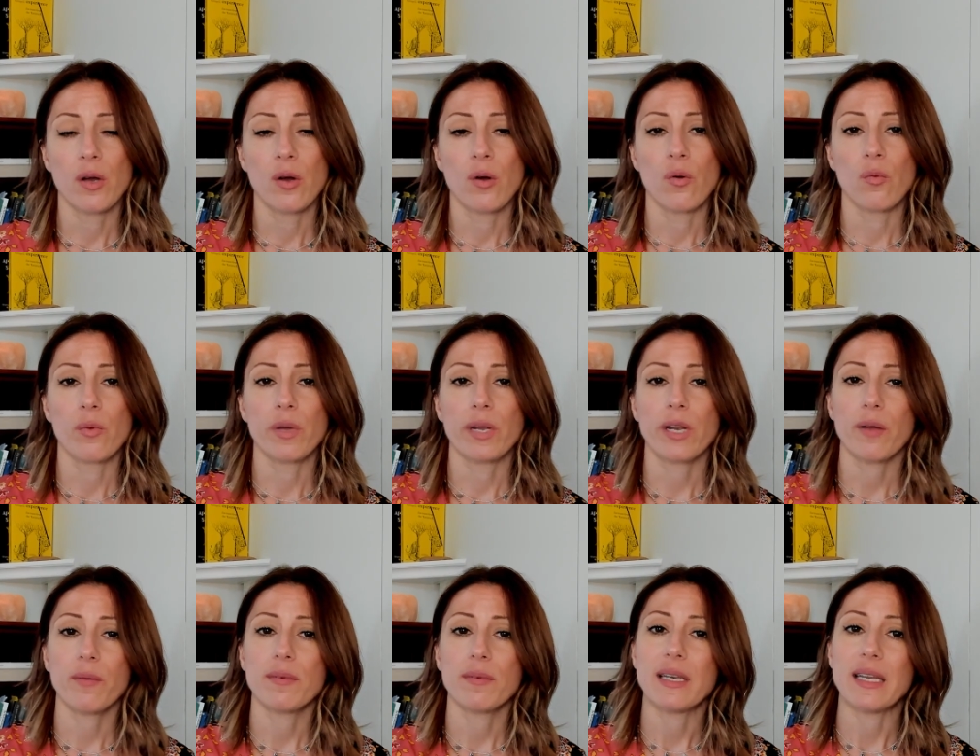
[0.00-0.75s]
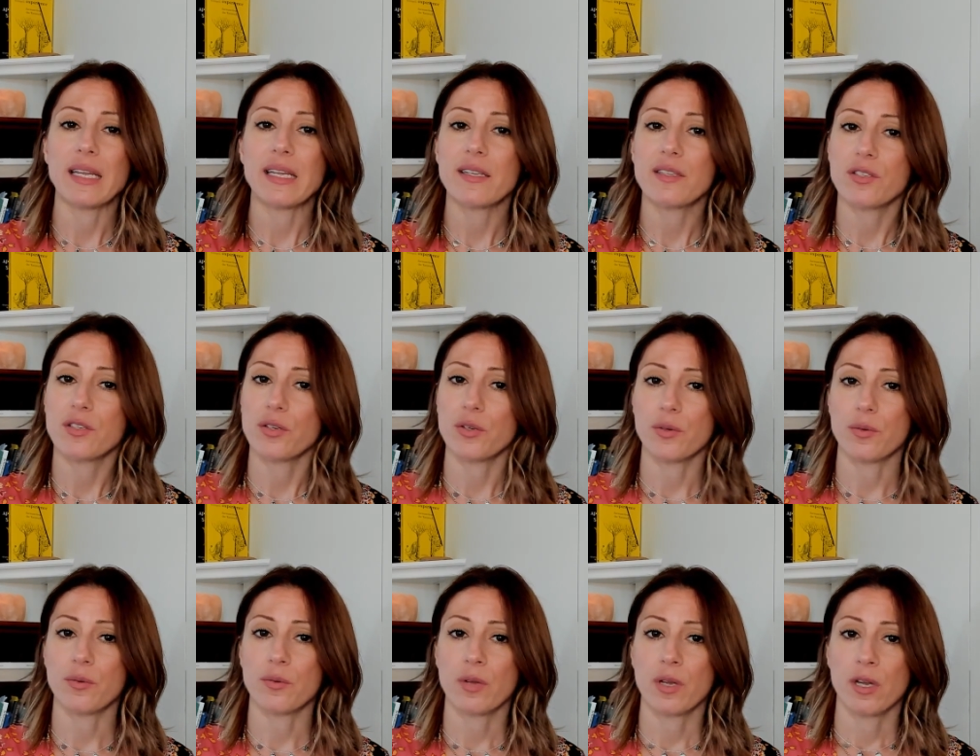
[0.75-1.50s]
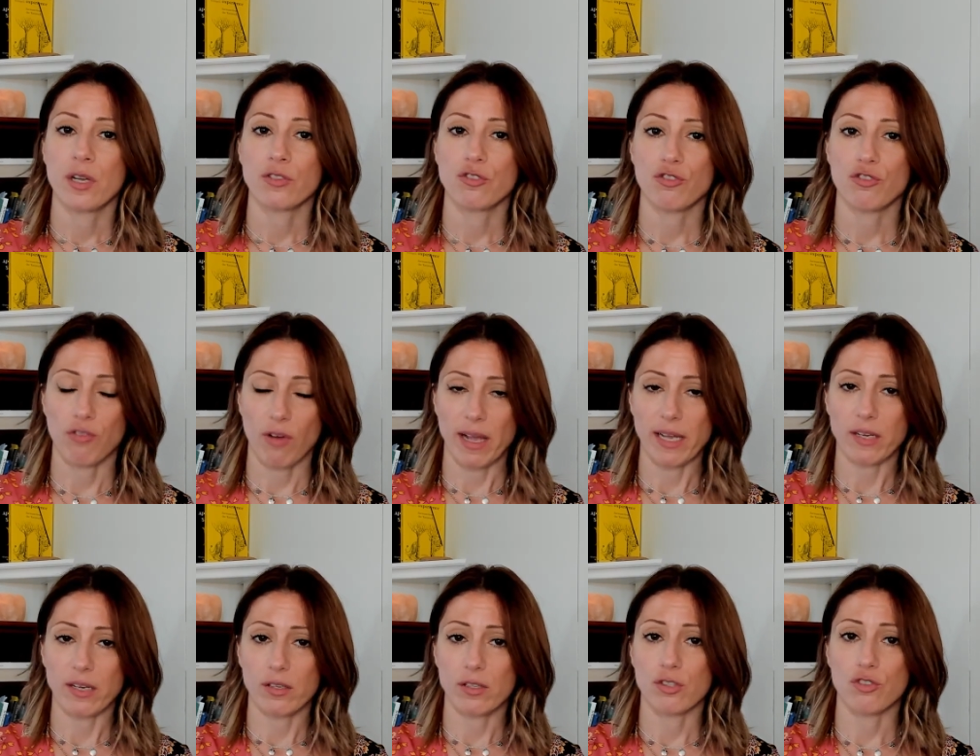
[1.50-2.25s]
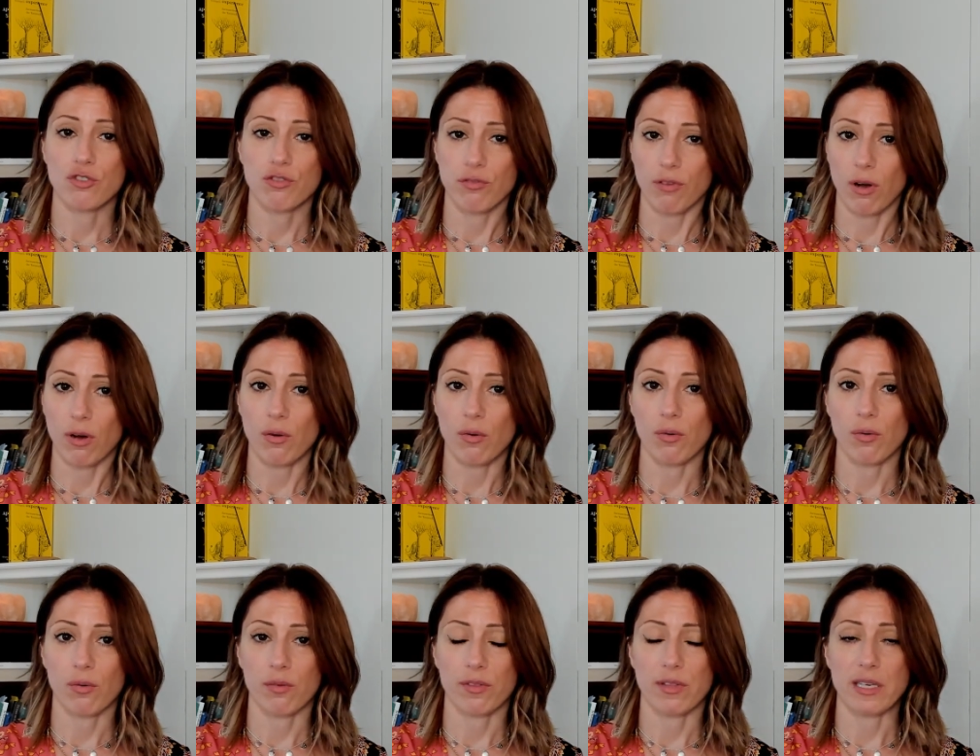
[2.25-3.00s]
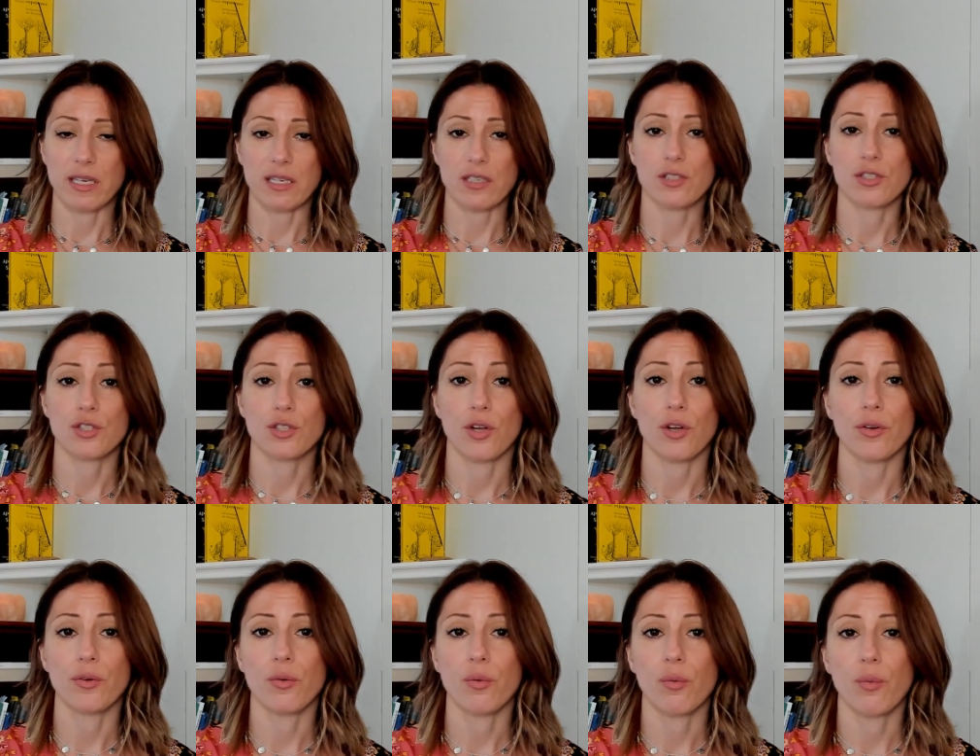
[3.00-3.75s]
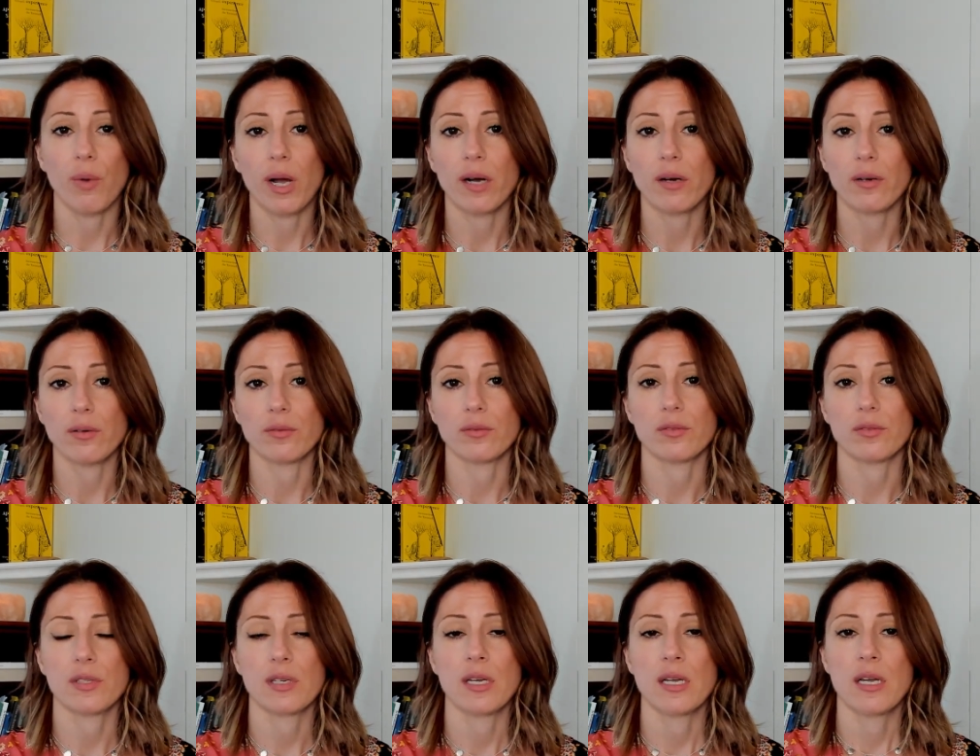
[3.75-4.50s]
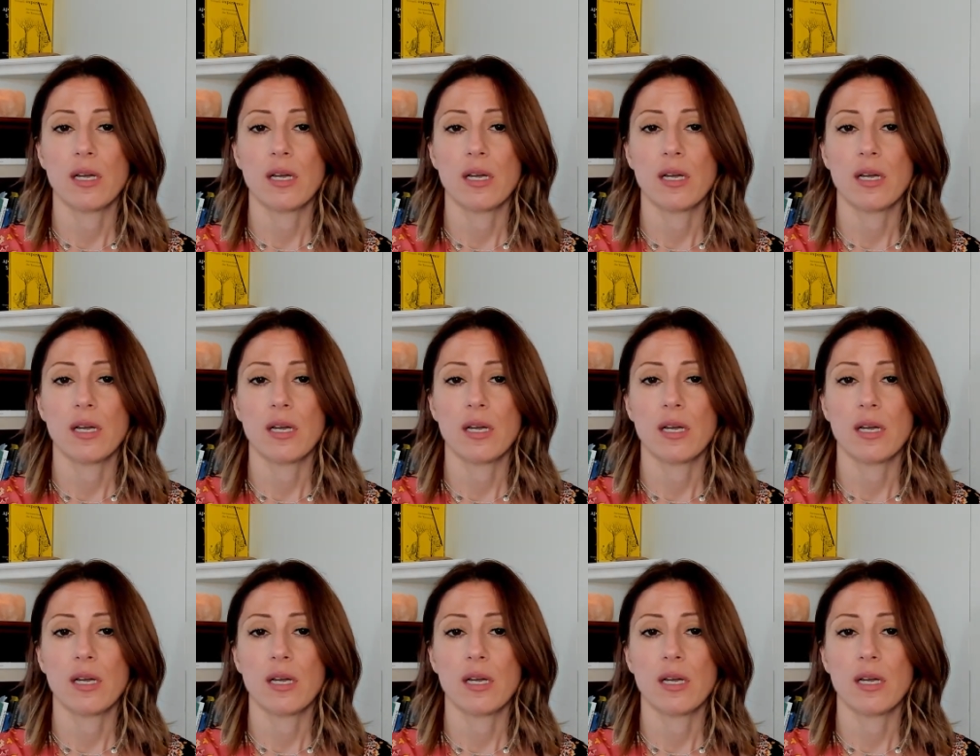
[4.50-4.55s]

We don't need to try and control the external world.